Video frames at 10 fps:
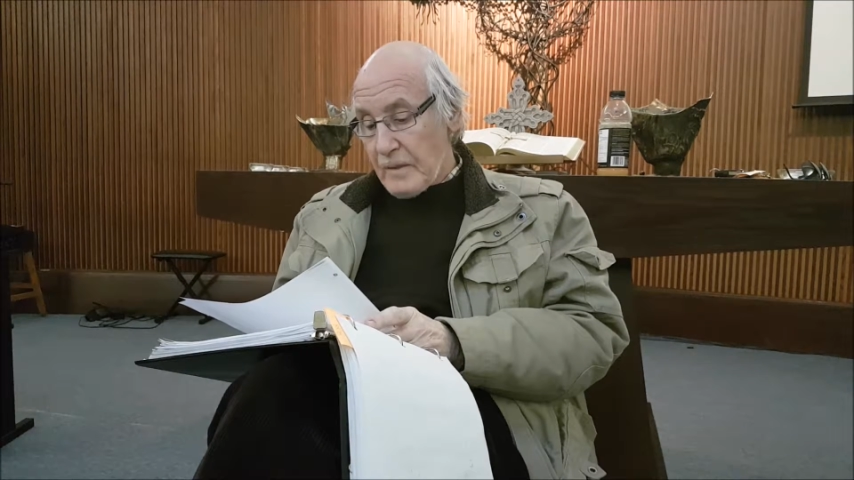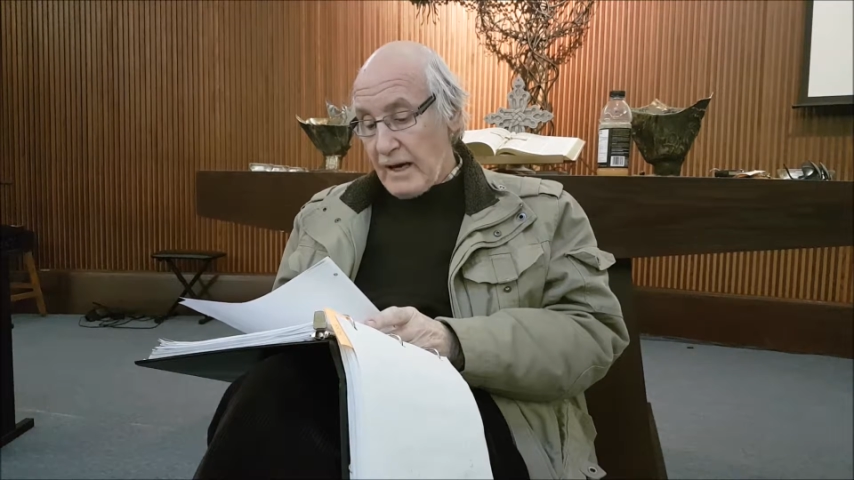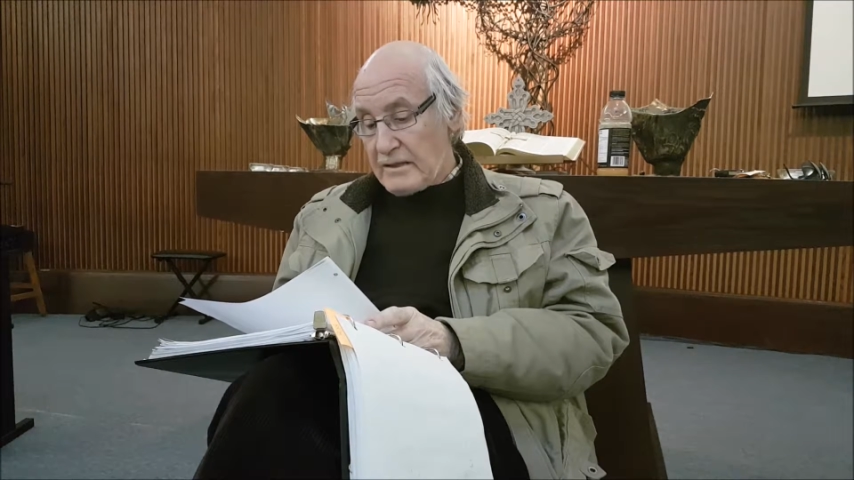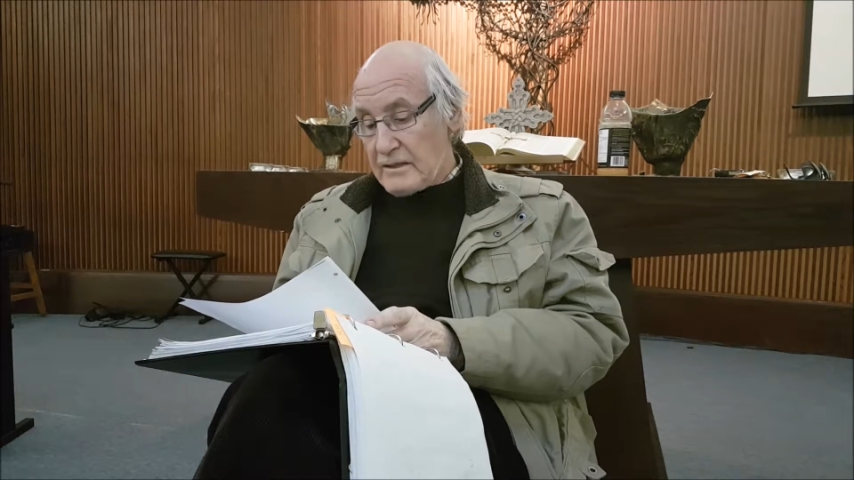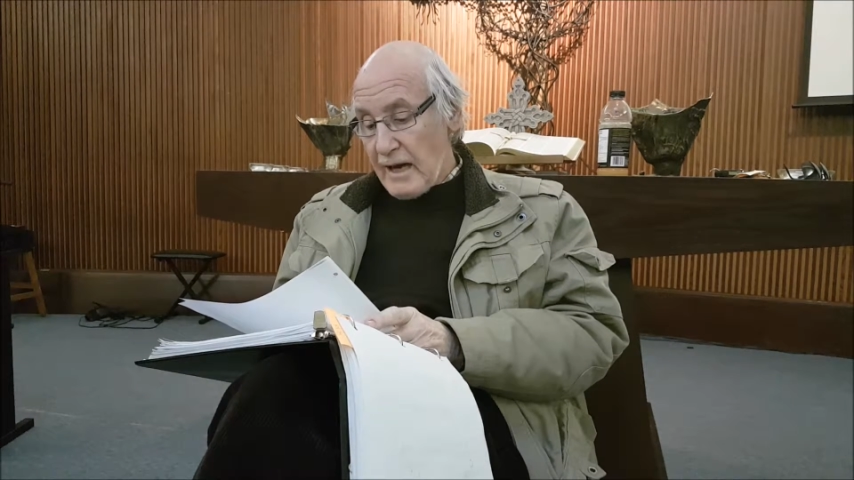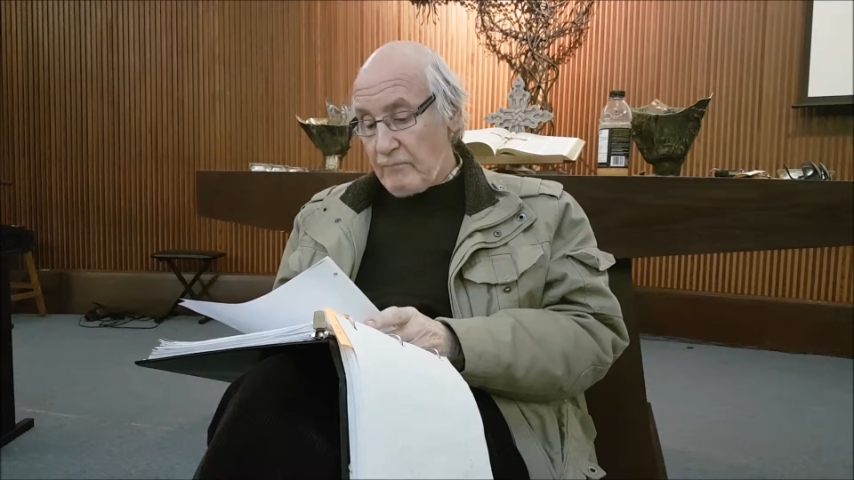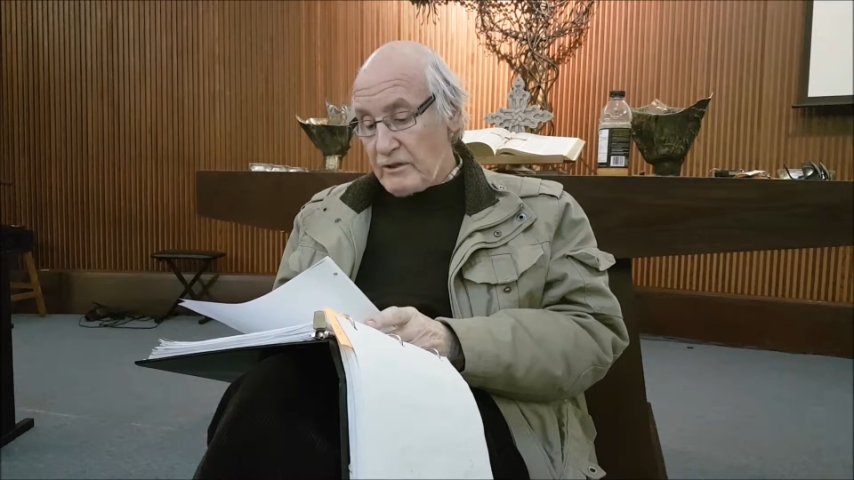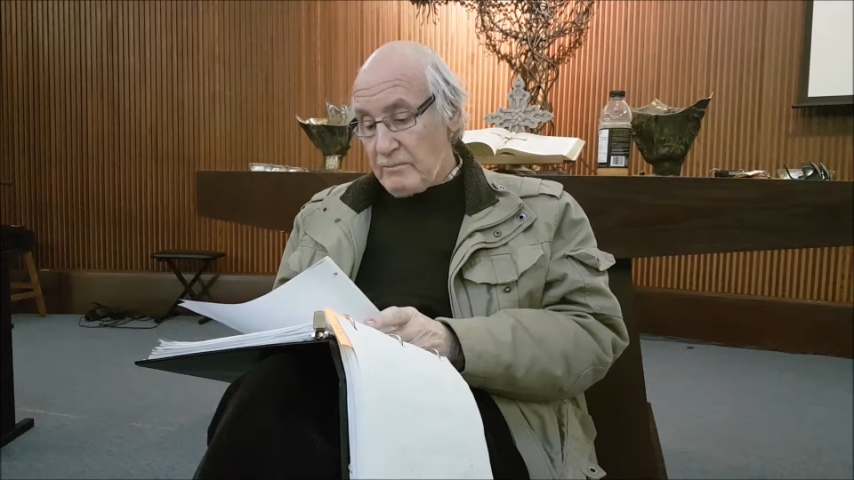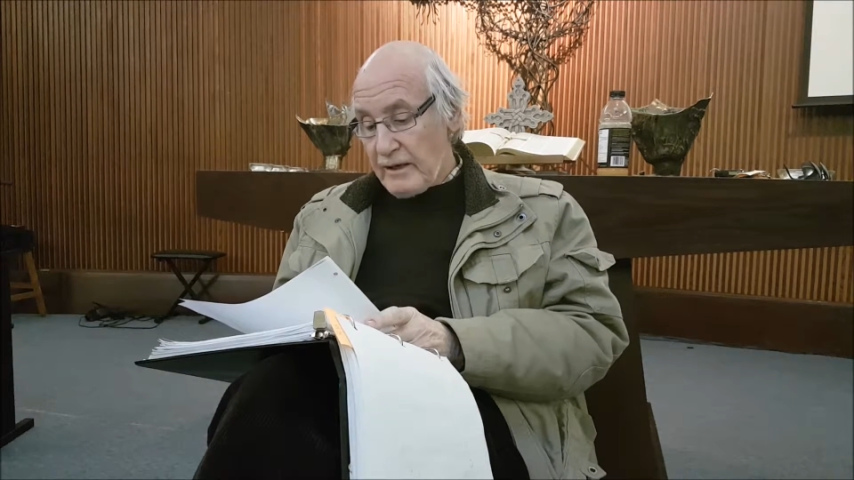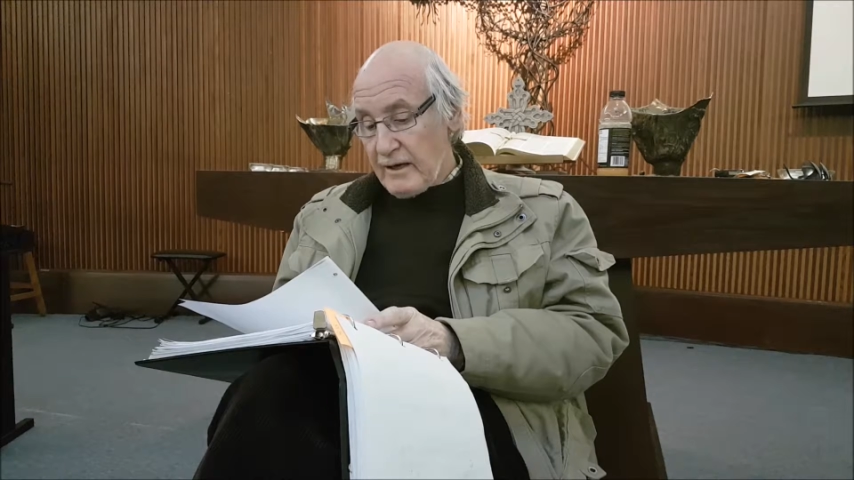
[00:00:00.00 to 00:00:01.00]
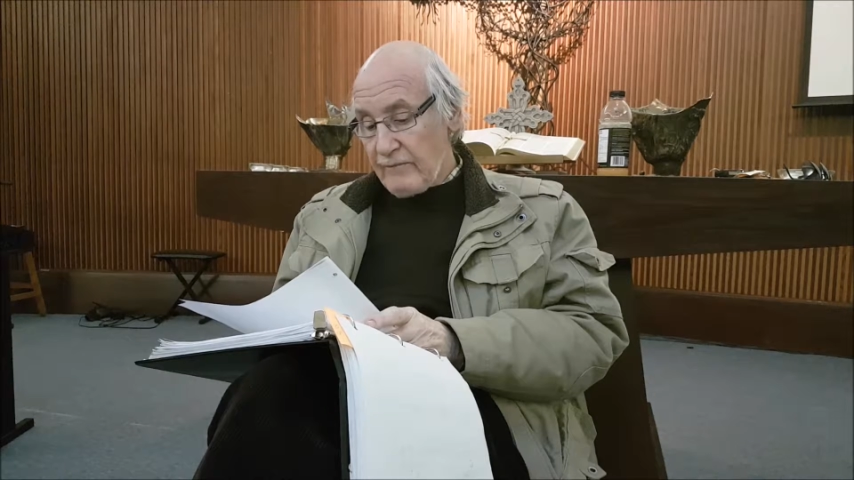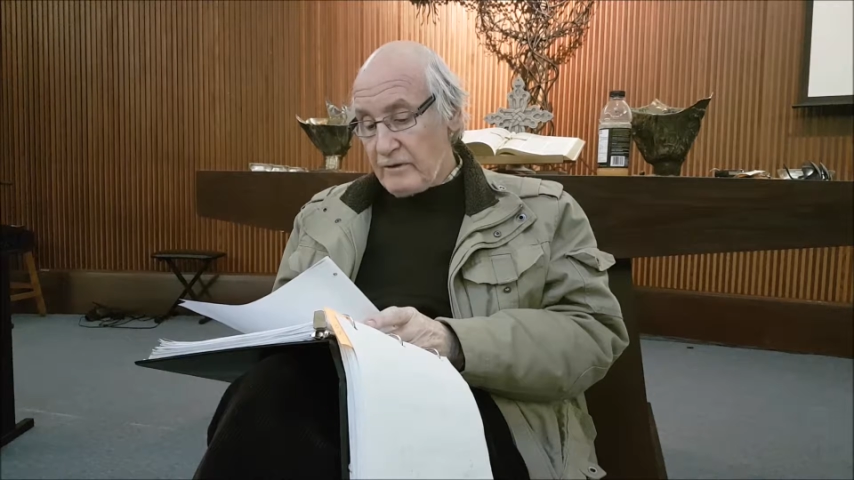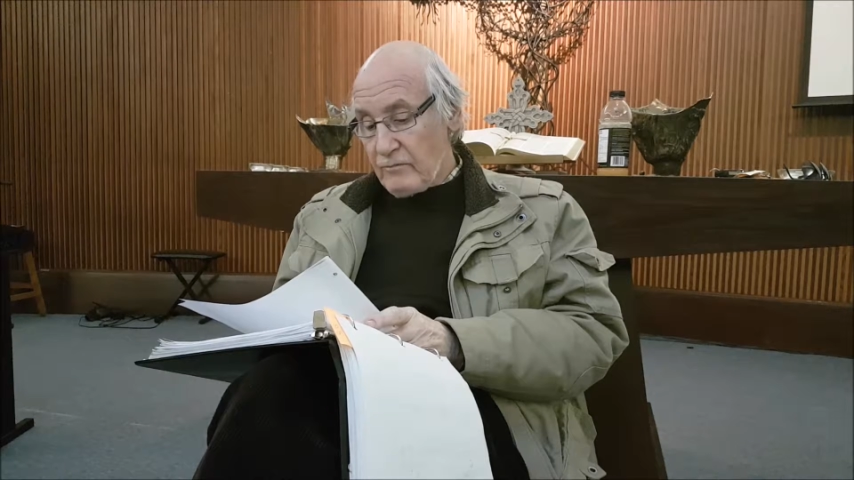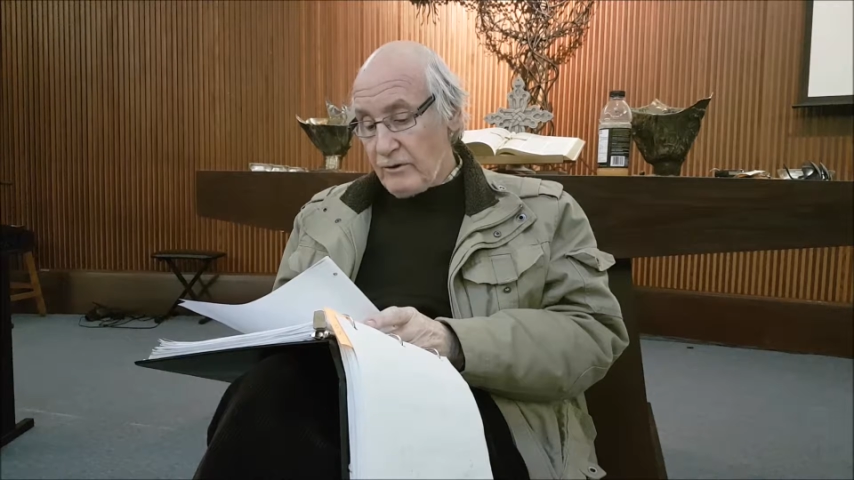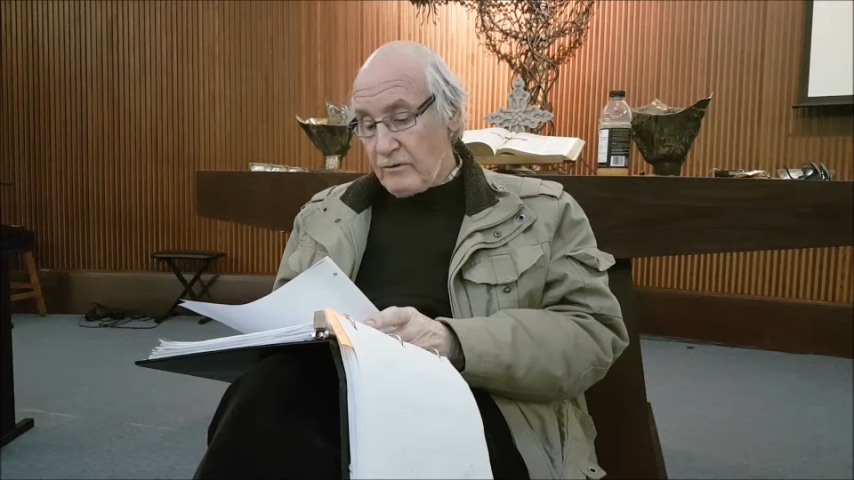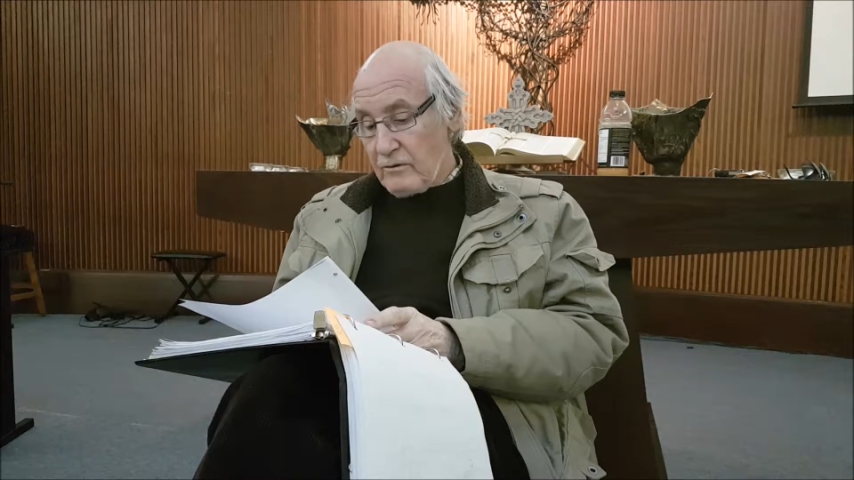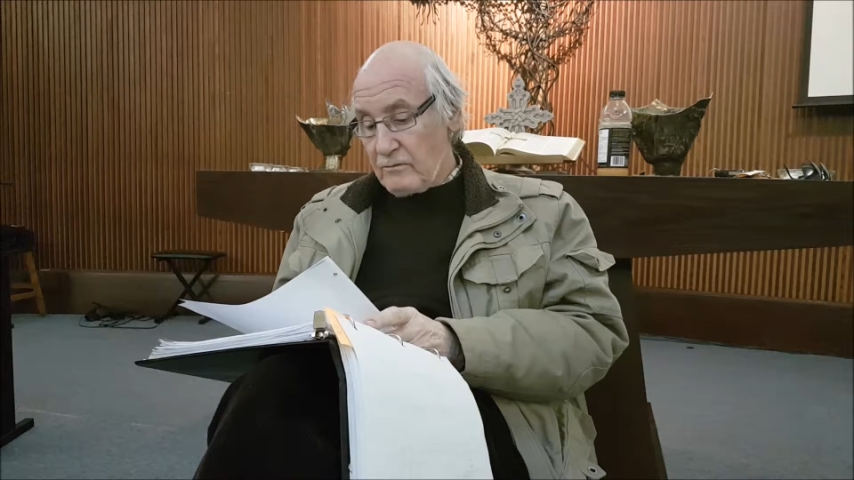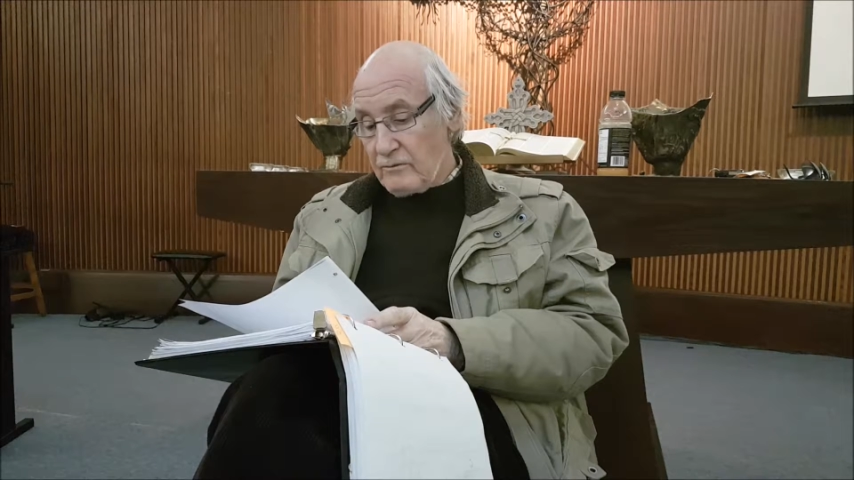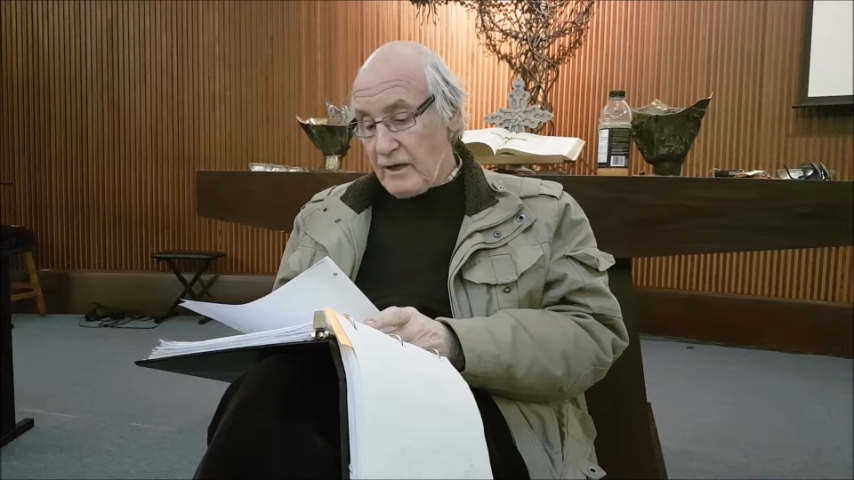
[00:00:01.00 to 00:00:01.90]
I establish my covenant with you.